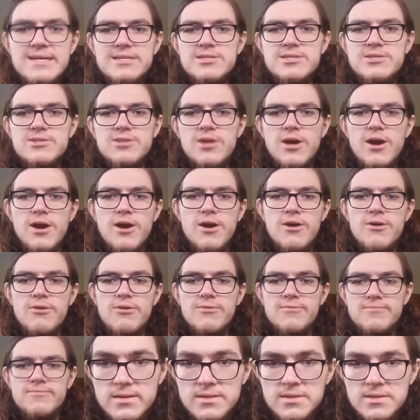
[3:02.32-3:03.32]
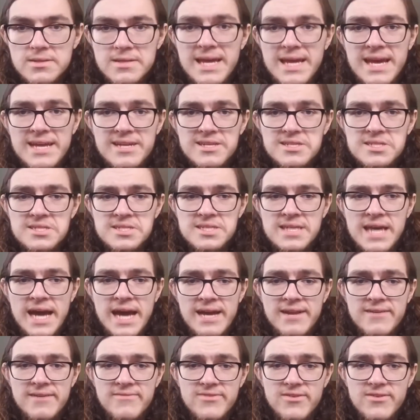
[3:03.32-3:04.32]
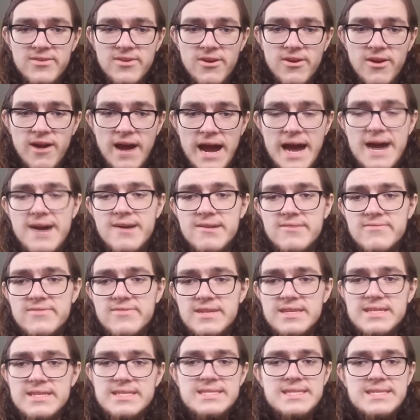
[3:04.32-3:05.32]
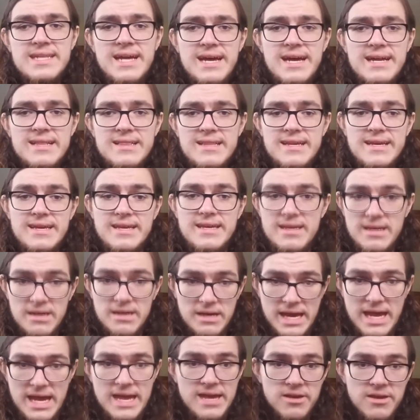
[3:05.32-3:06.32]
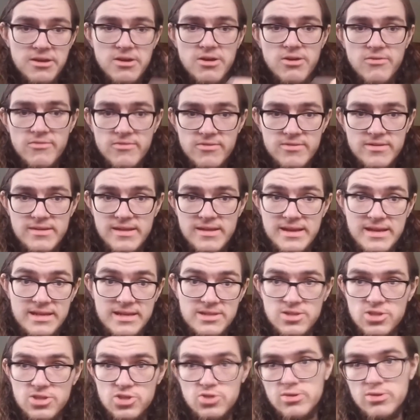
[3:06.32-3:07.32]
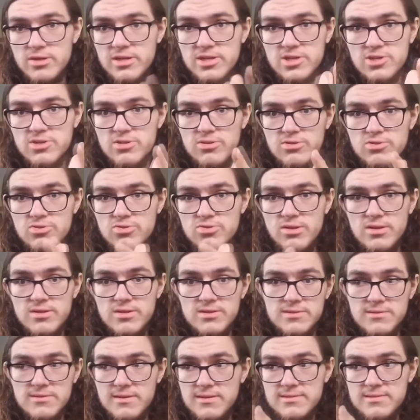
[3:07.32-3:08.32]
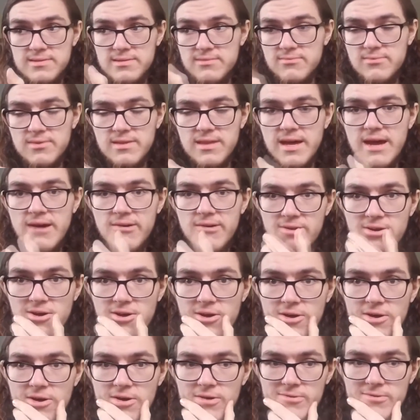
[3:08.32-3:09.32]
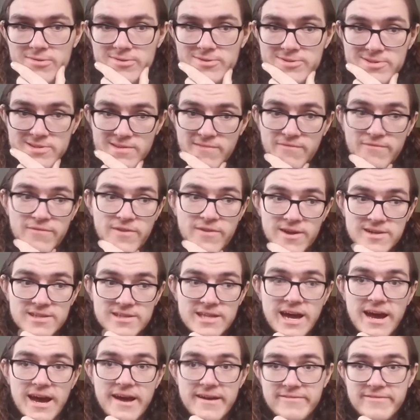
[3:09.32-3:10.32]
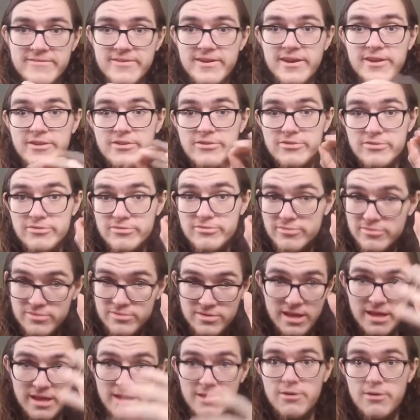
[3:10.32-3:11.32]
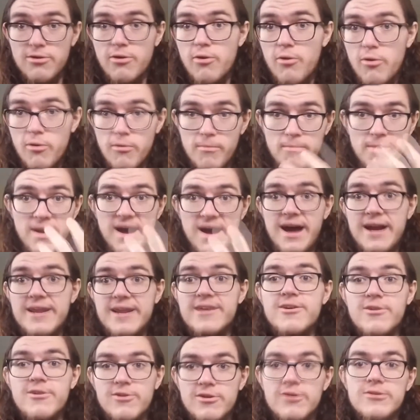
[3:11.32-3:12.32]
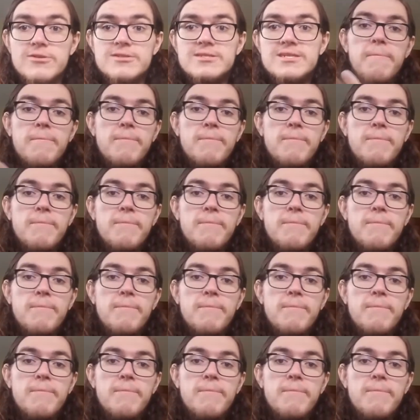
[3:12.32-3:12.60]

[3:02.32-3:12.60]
So yeah, you just kind of are out of it. It's not like a hangover like the traditional drugs, as in with alcohol, where you're just fucked out of it and your whole body hurts.